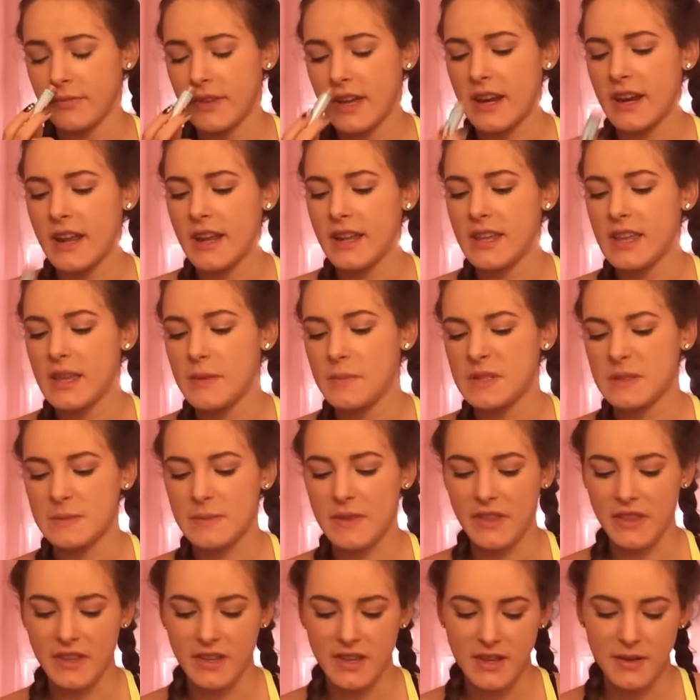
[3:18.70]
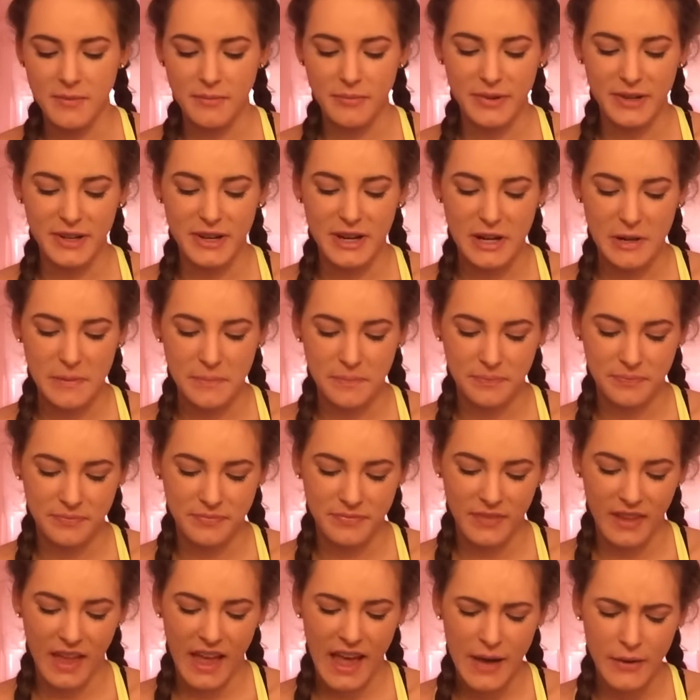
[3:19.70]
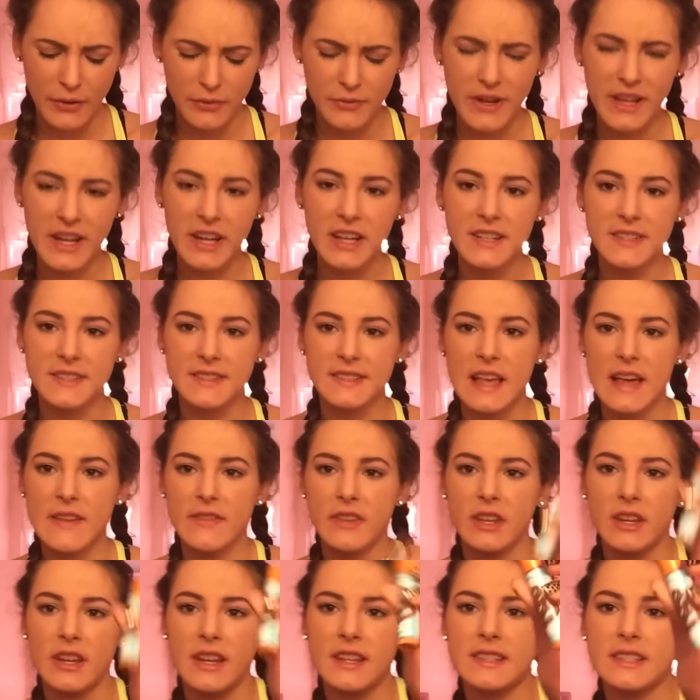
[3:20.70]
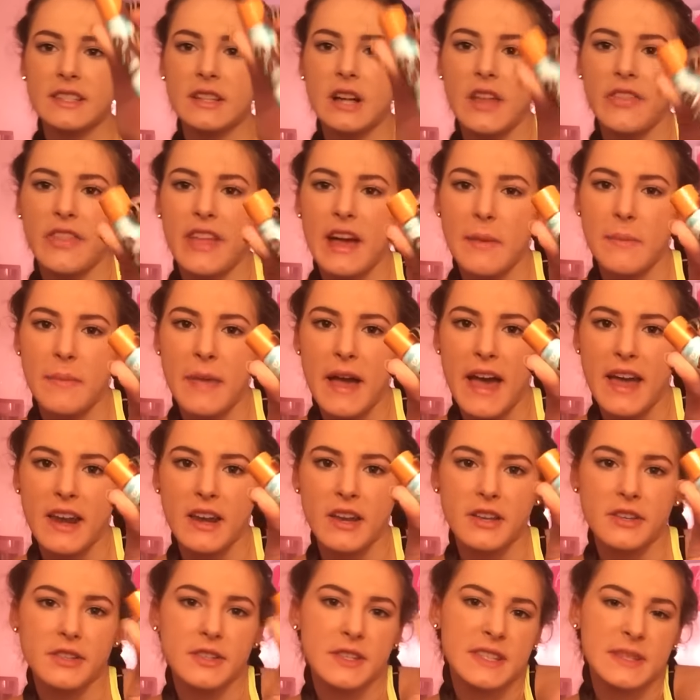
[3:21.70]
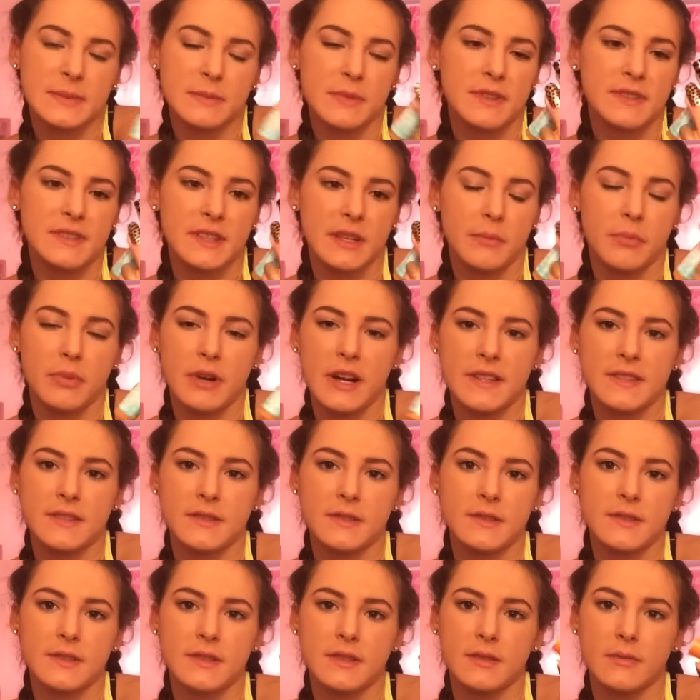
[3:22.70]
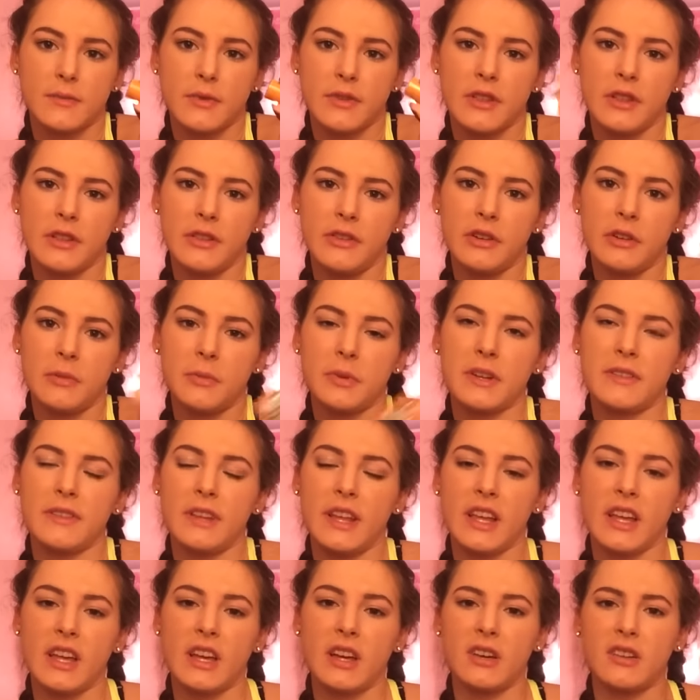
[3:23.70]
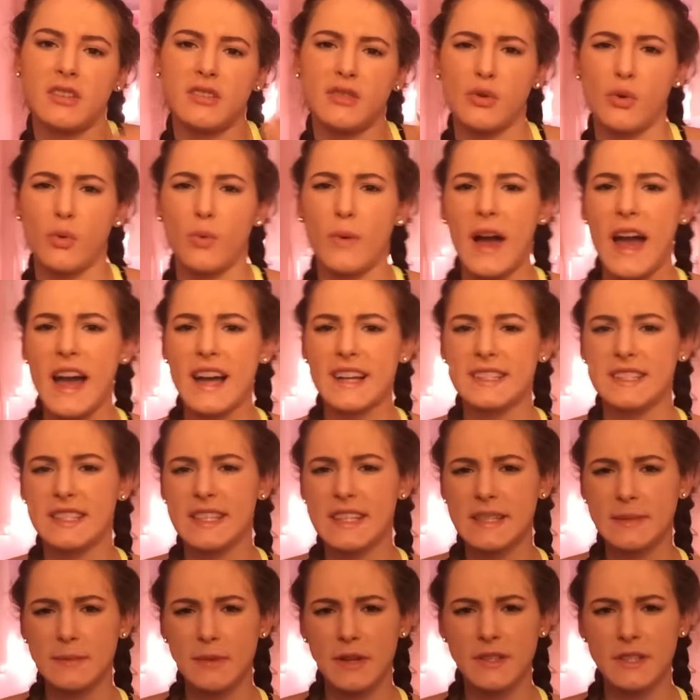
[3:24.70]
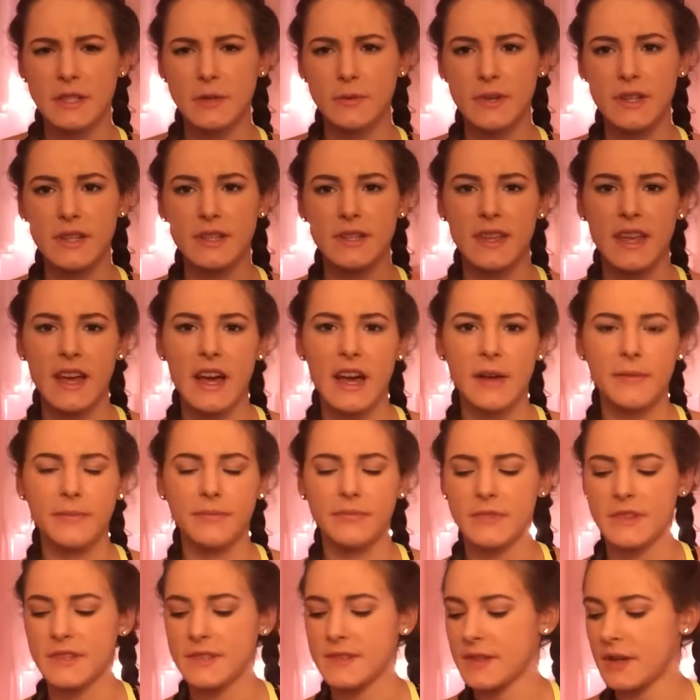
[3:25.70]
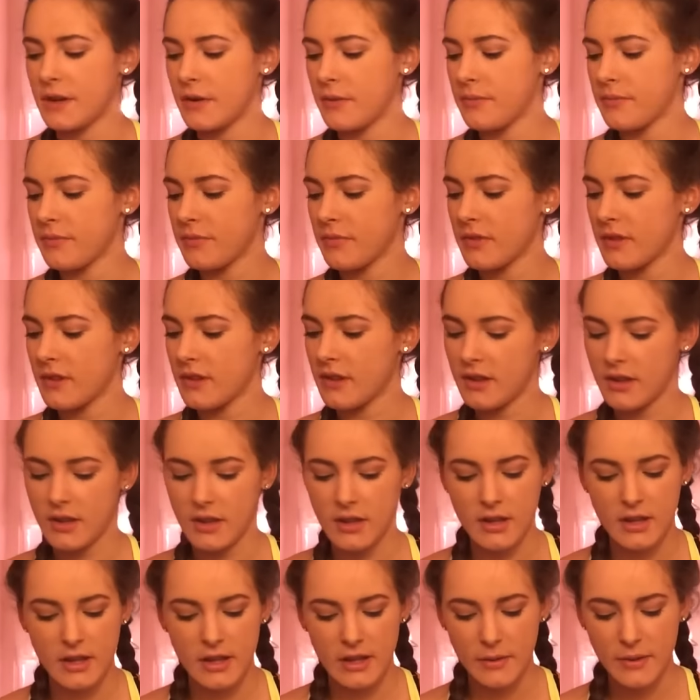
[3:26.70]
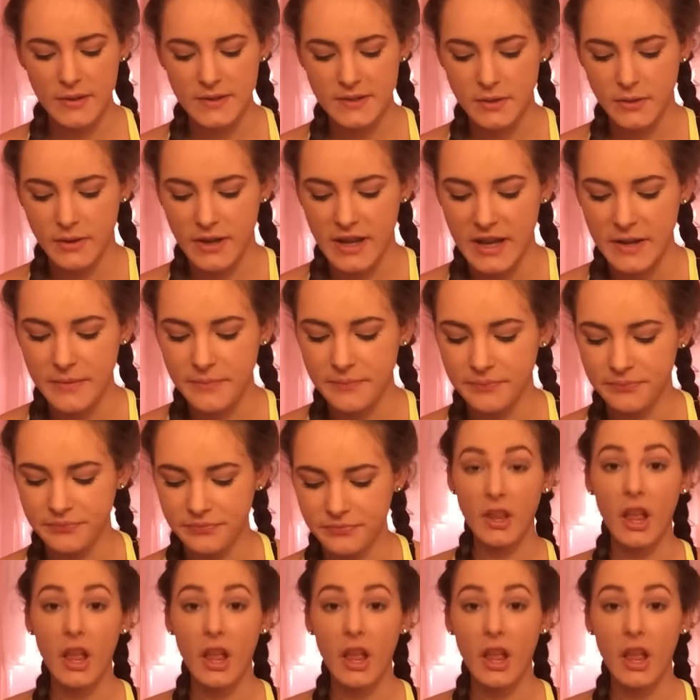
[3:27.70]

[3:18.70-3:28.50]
And I keep smelling it. But um, I would rate it a 7. It's not that bad. It just smells like pretzels and with a little bit of like a waxy smell to it. Yeah, so one's okay.